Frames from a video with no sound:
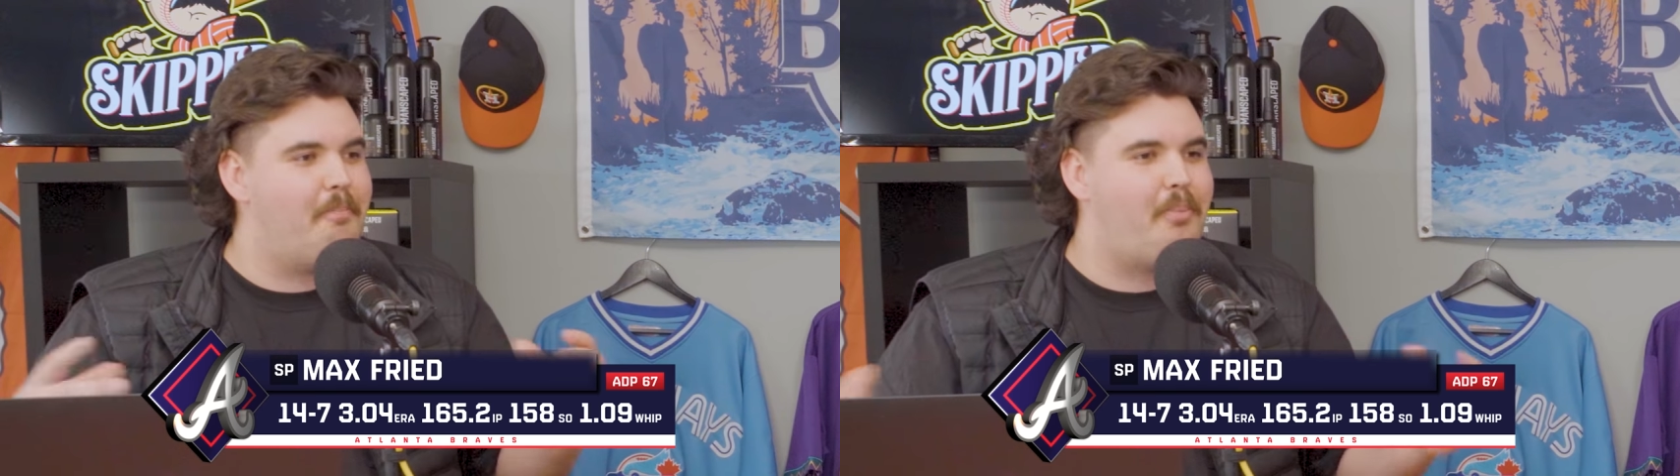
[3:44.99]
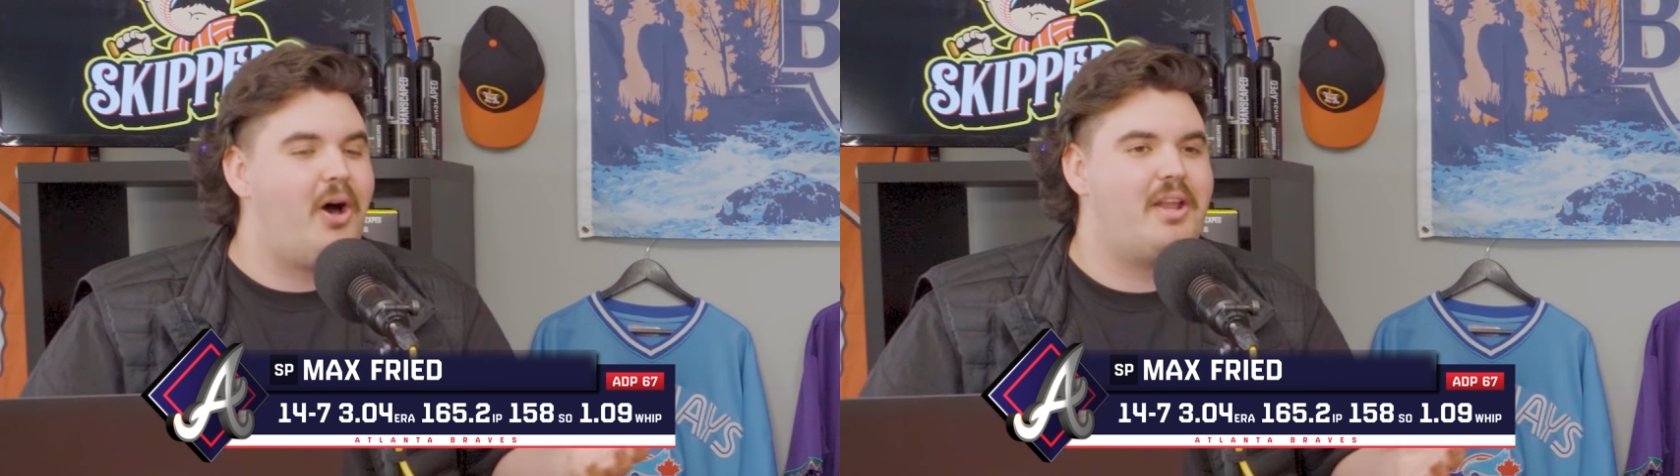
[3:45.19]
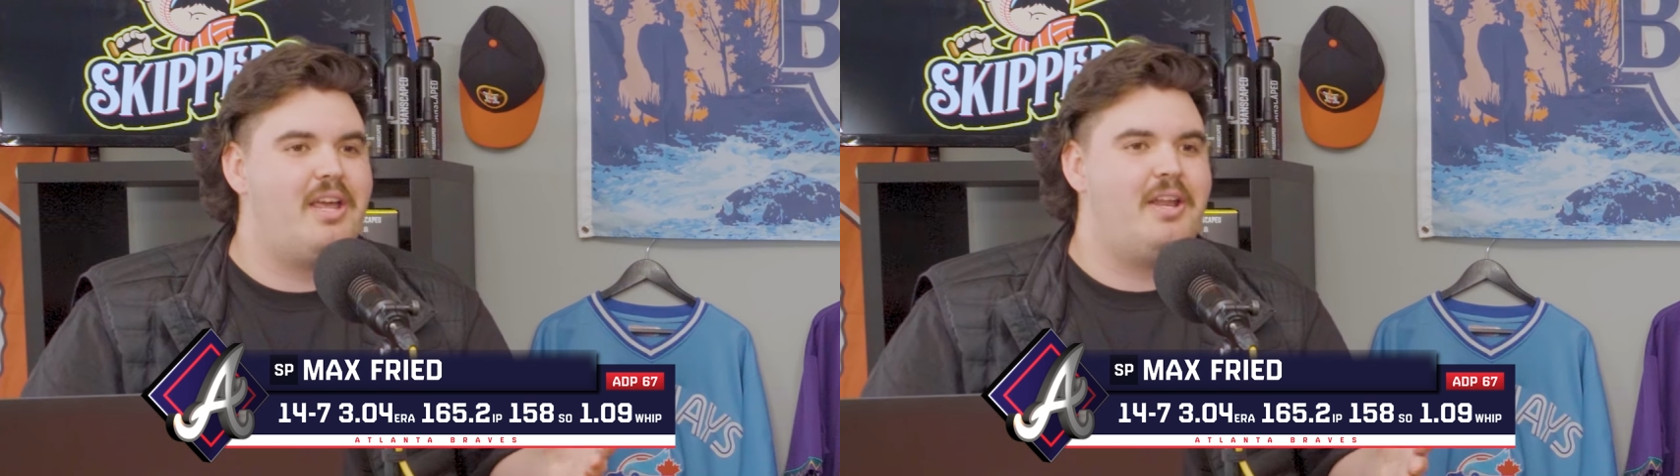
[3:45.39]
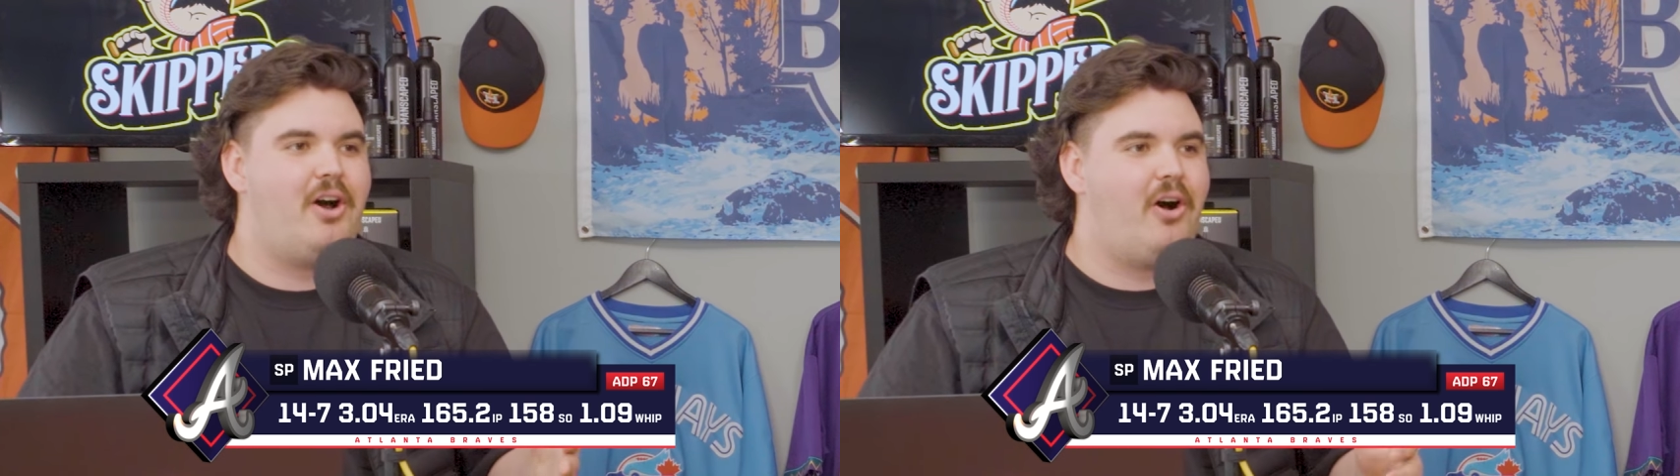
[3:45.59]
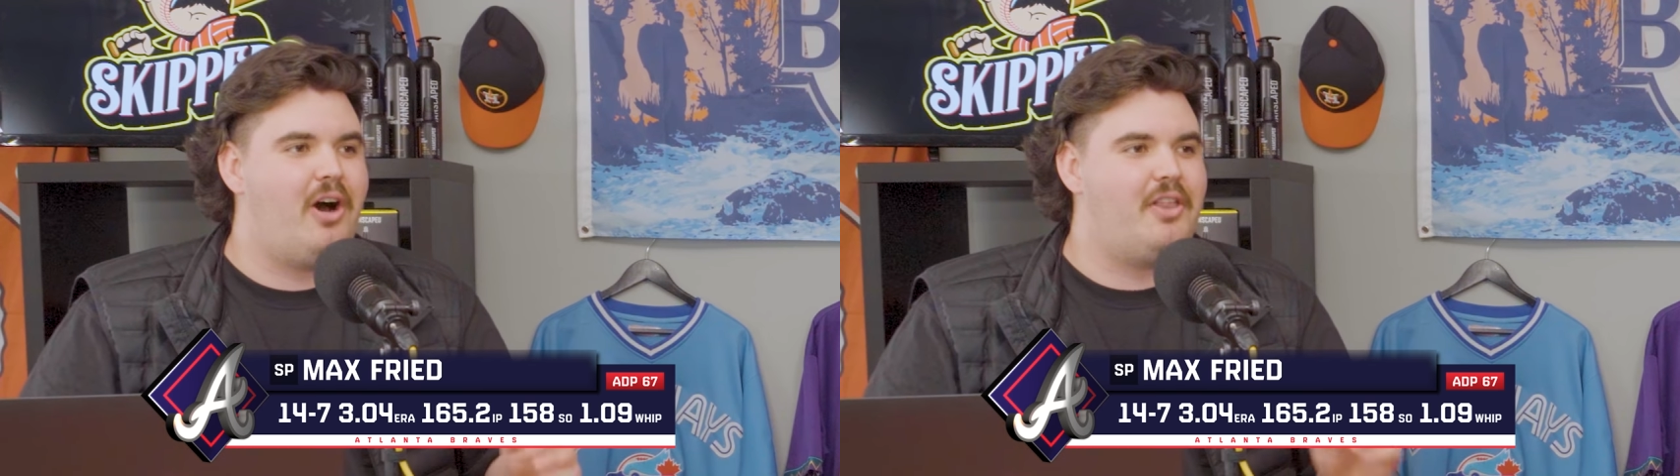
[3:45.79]
bought in
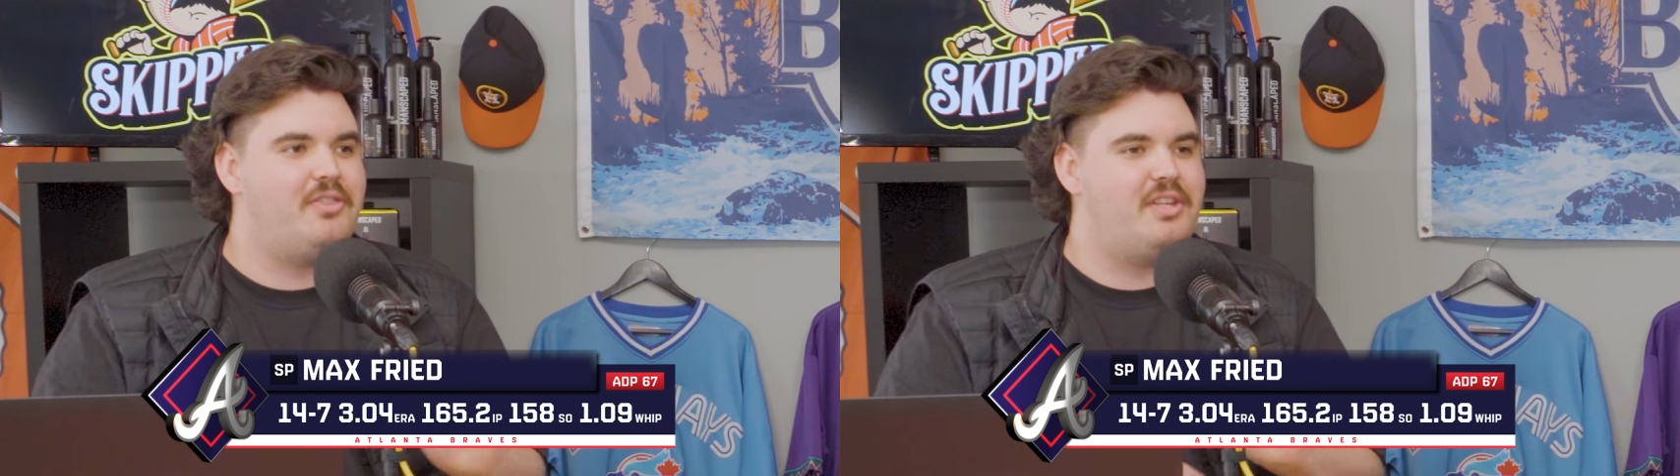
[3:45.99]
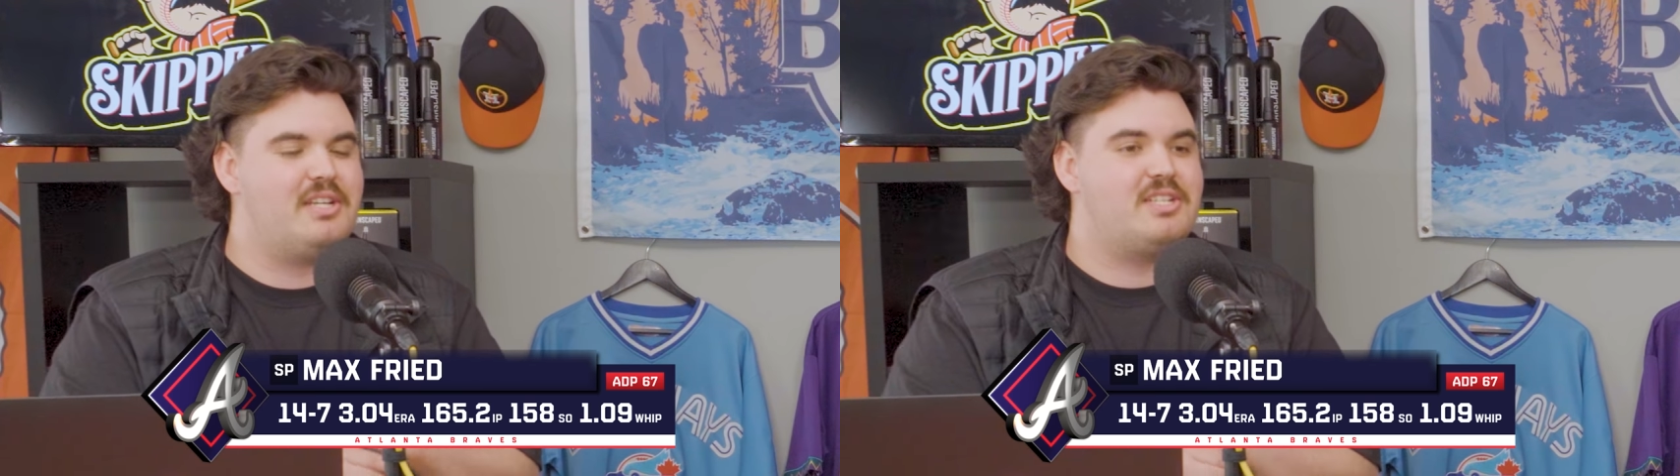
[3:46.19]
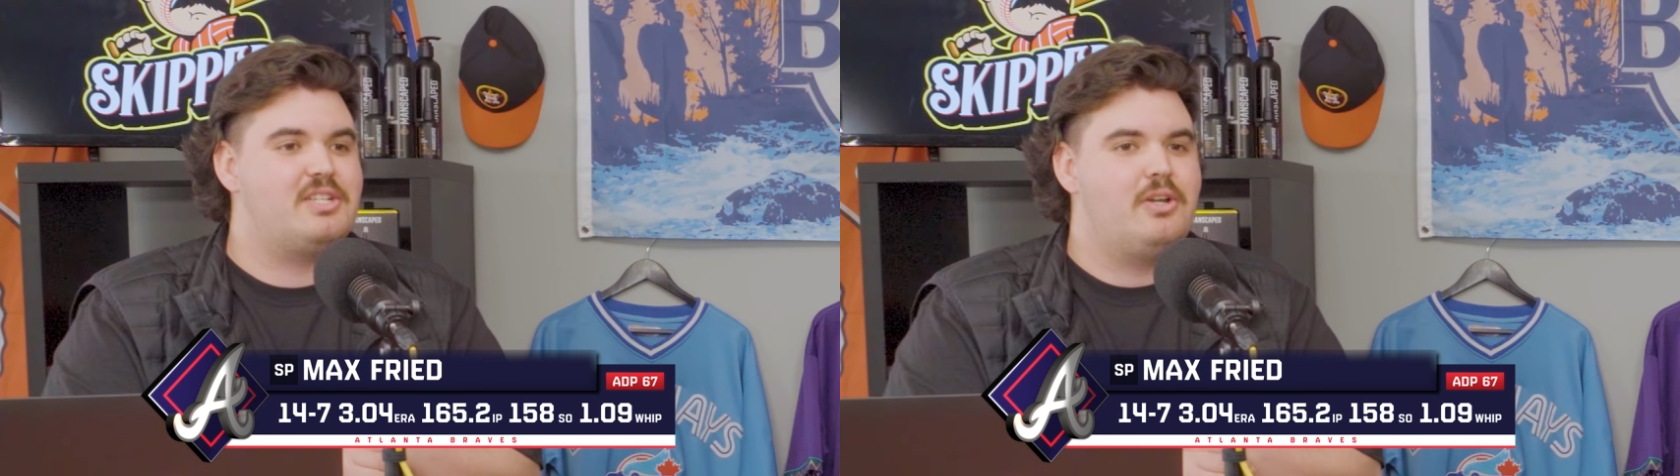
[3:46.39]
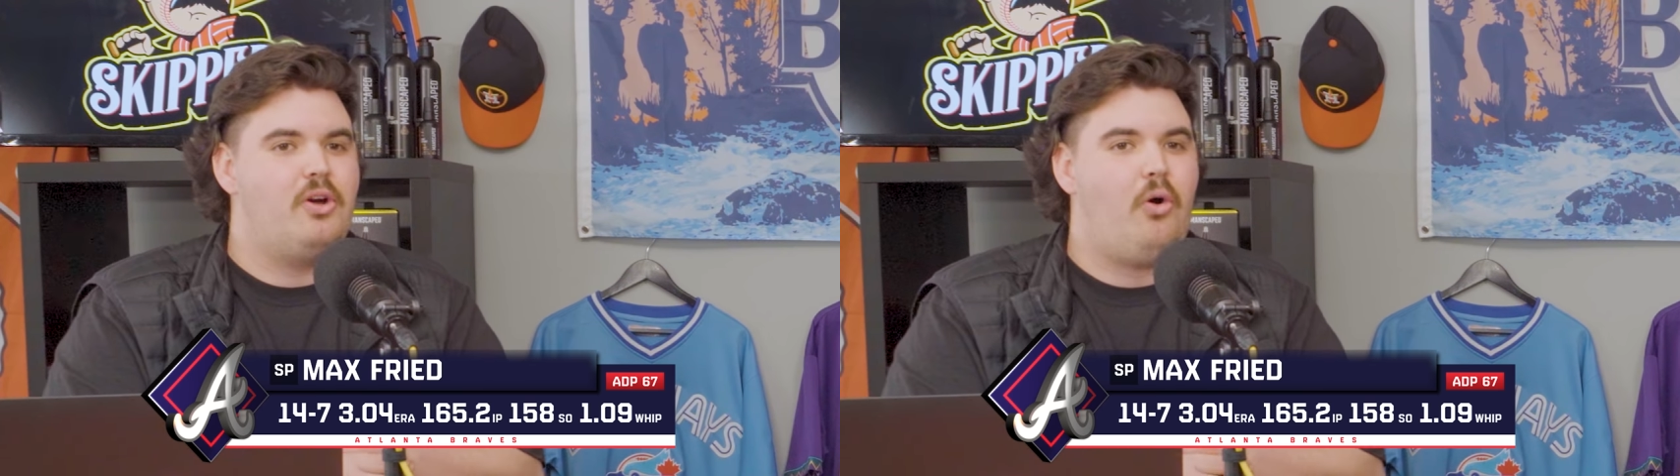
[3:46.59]
on this